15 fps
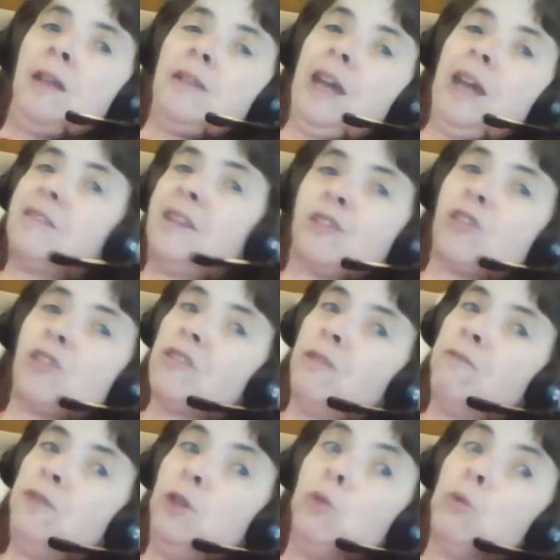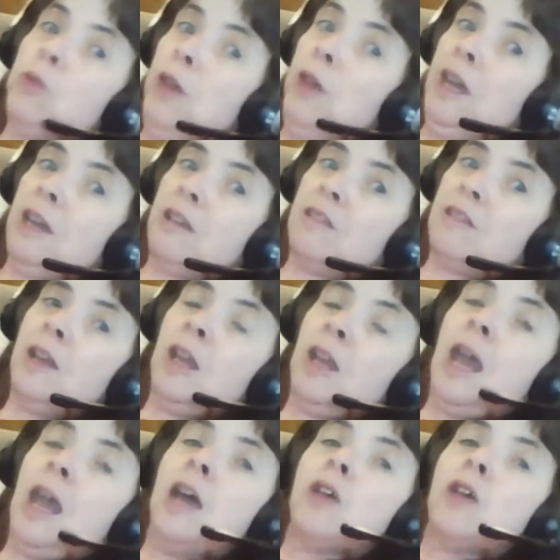That's not just a few things.
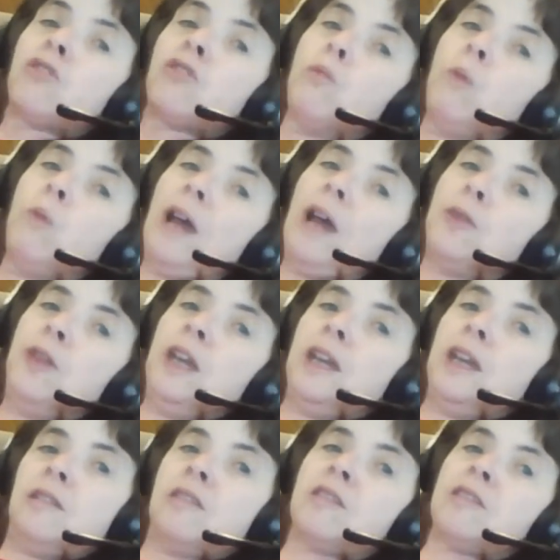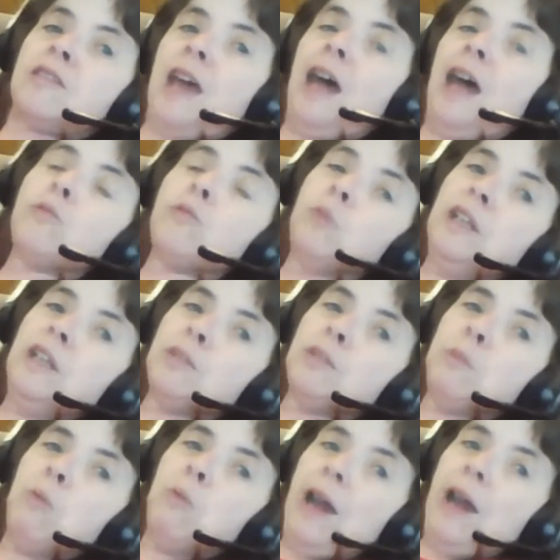So what I think instead we need to
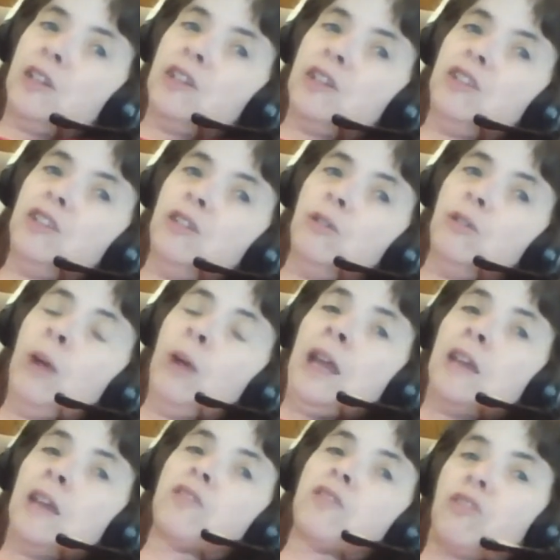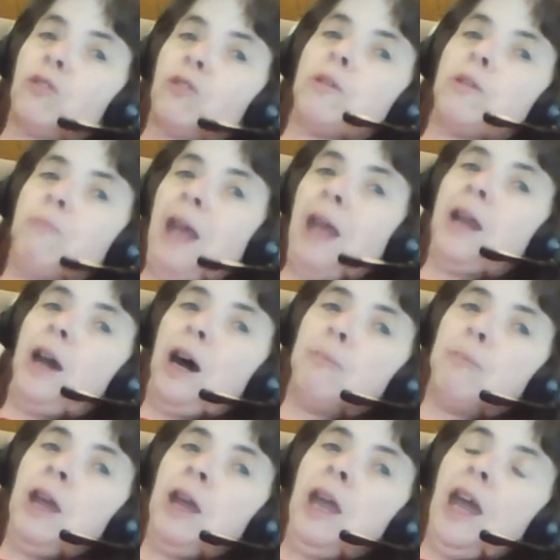be ready to do is to sort of man
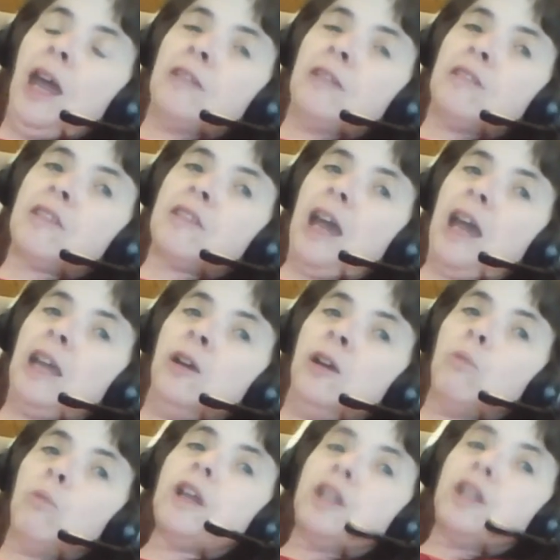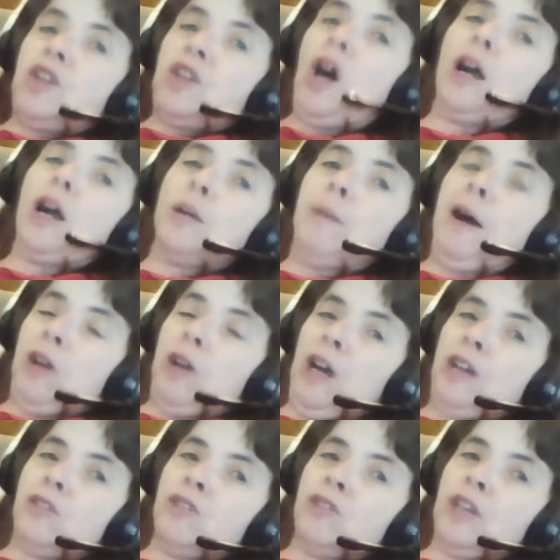up and say, we're going to talk about
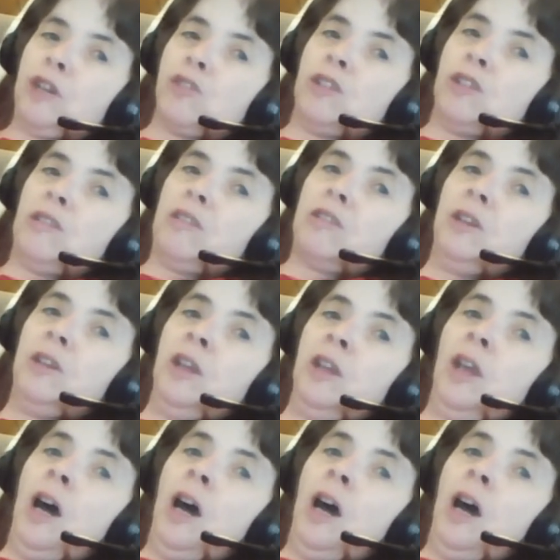contradictions.